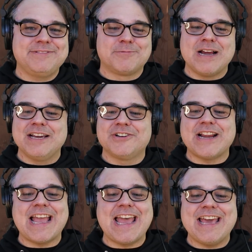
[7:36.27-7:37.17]
Reiner
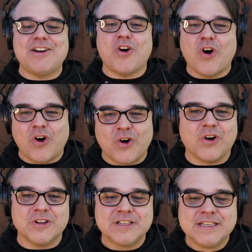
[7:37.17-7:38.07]
at
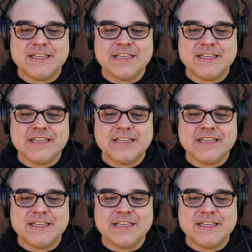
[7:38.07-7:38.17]
all.